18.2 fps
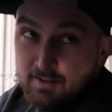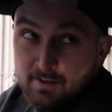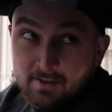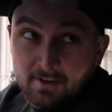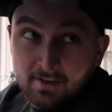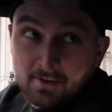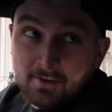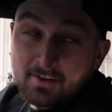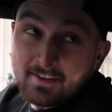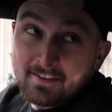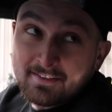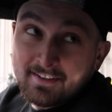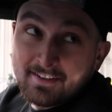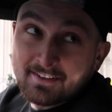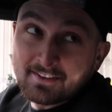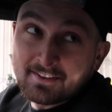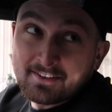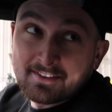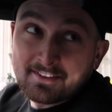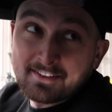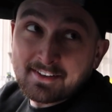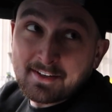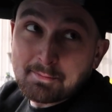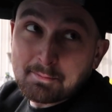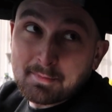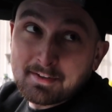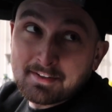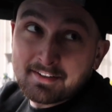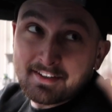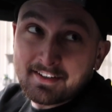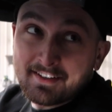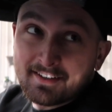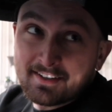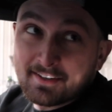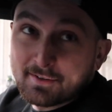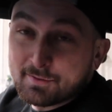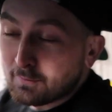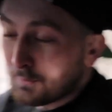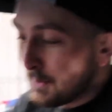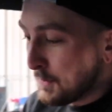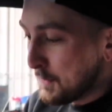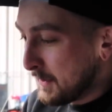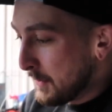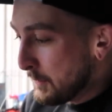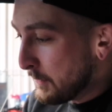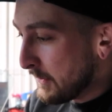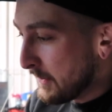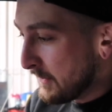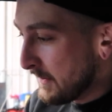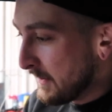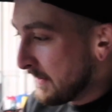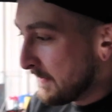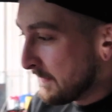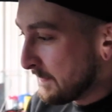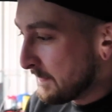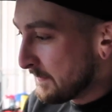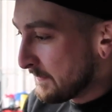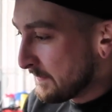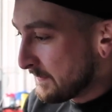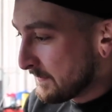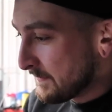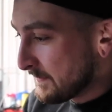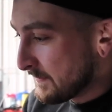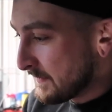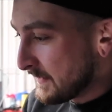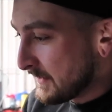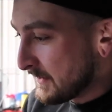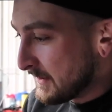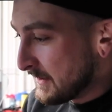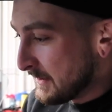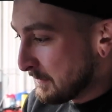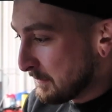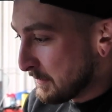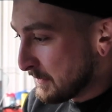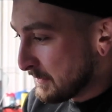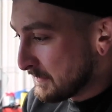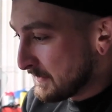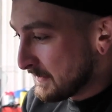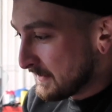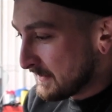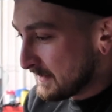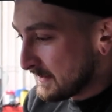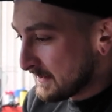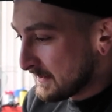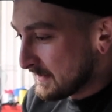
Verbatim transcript: You're gonna go to the dealer on Monday and get an OEM one, all right? Yep. All right, perfect.